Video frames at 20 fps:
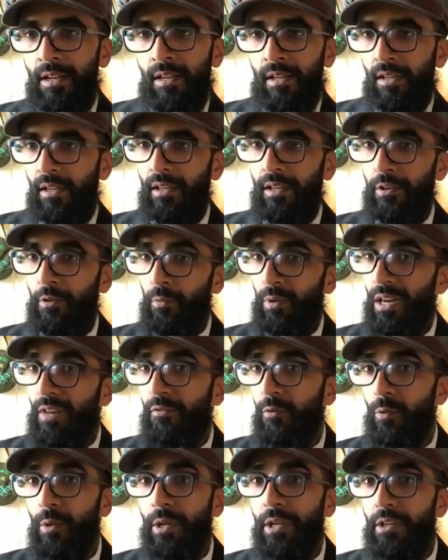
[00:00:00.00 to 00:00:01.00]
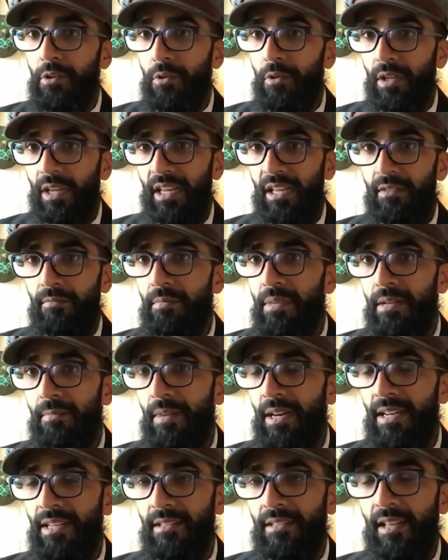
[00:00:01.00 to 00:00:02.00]
whatever we can do to kind of
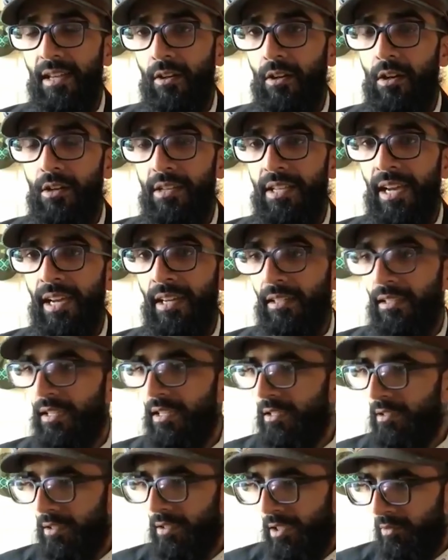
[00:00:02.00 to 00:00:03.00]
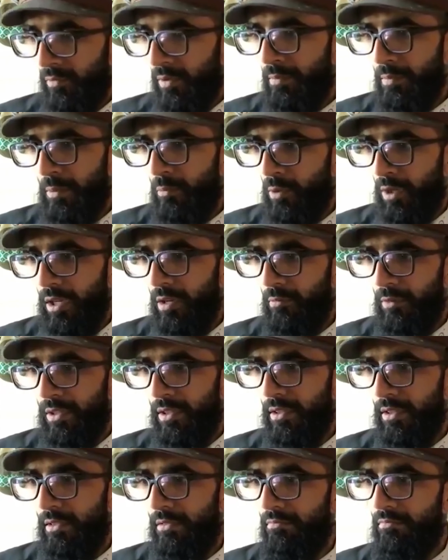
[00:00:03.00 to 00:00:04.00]
minimize that contact. And we've been working with,
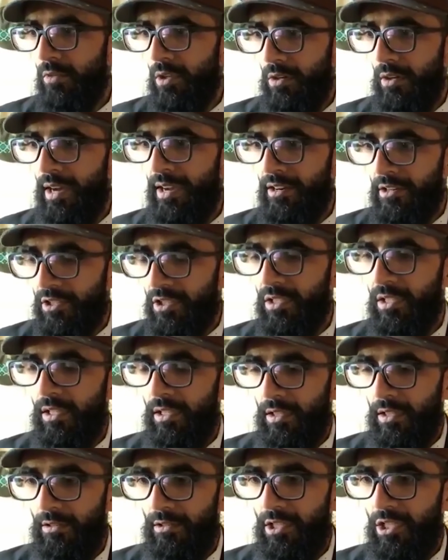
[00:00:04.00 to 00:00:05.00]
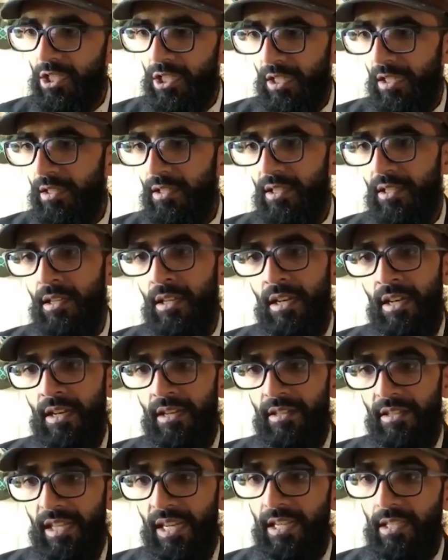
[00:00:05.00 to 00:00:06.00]
you know, IRC and the Rashid to
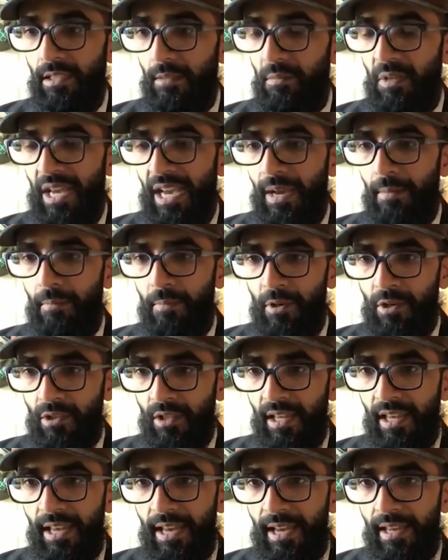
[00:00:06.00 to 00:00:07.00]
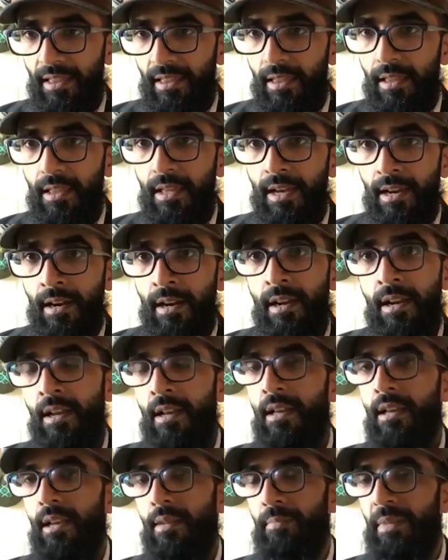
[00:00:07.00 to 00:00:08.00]
take some of the hampers they had there
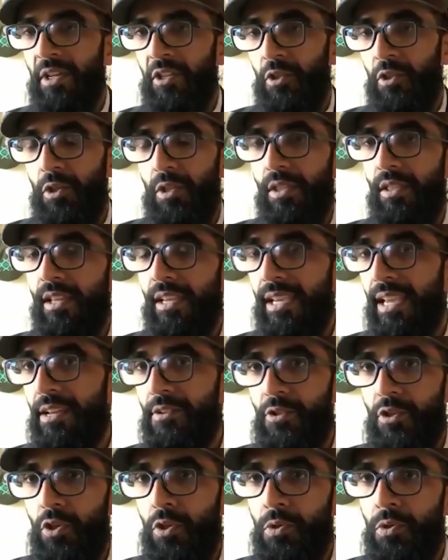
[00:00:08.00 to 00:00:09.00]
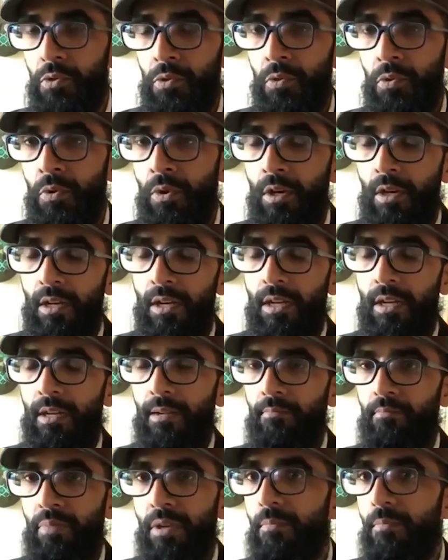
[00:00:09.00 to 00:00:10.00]
and make sure that they get to
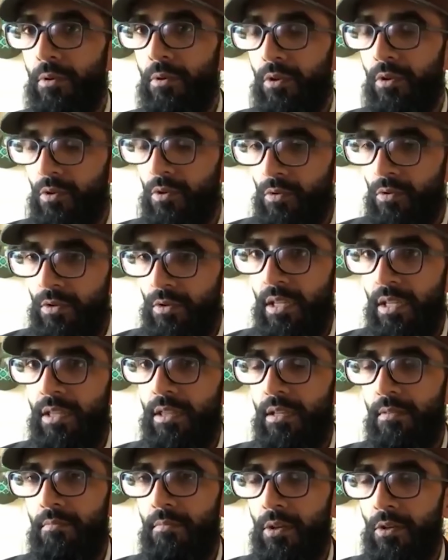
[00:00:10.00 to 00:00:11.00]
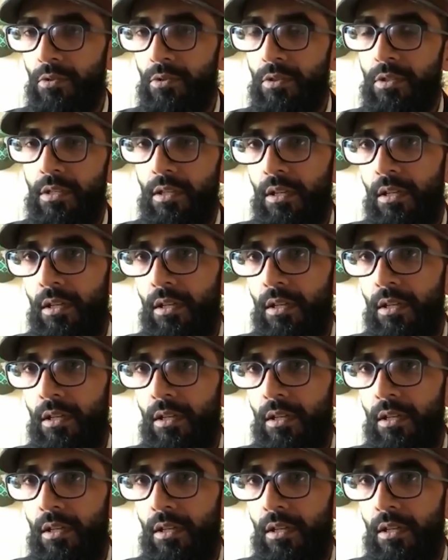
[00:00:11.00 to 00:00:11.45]
people who need them most.